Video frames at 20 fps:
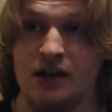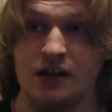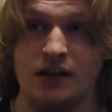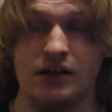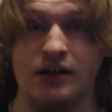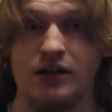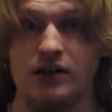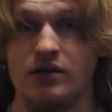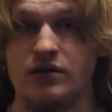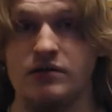
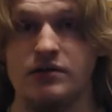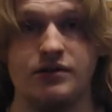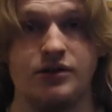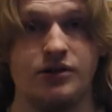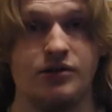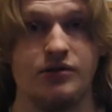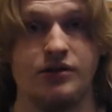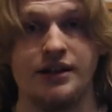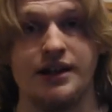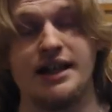And
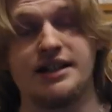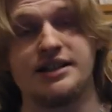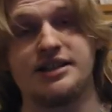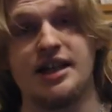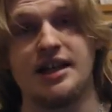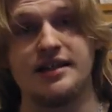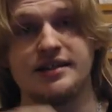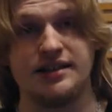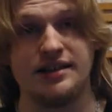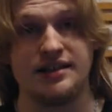you can get
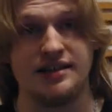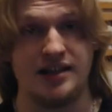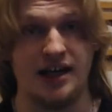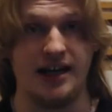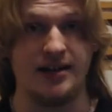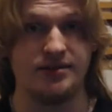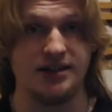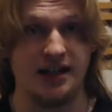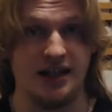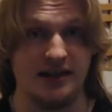chesty
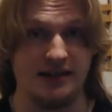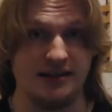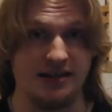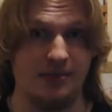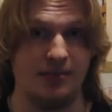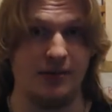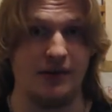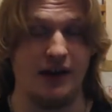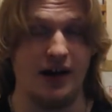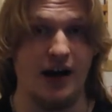type sounds
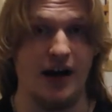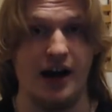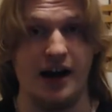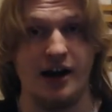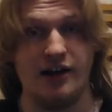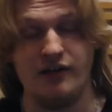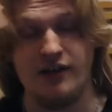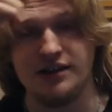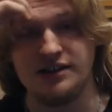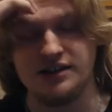up in the
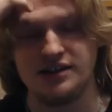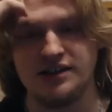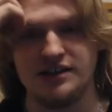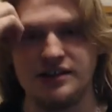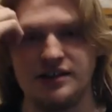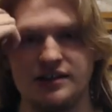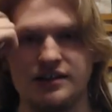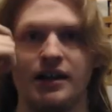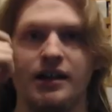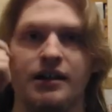higher
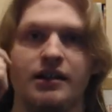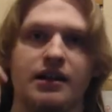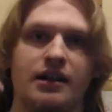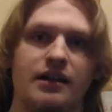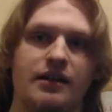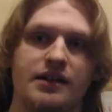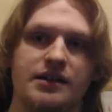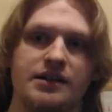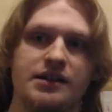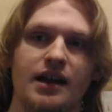registers. I think
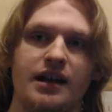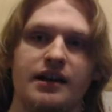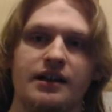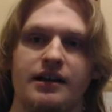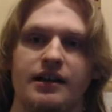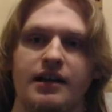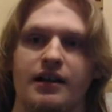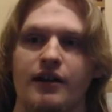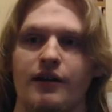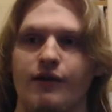this
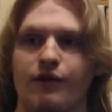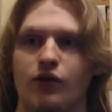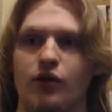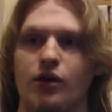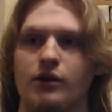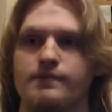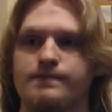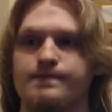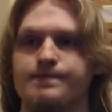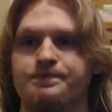idea
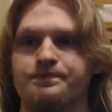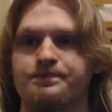from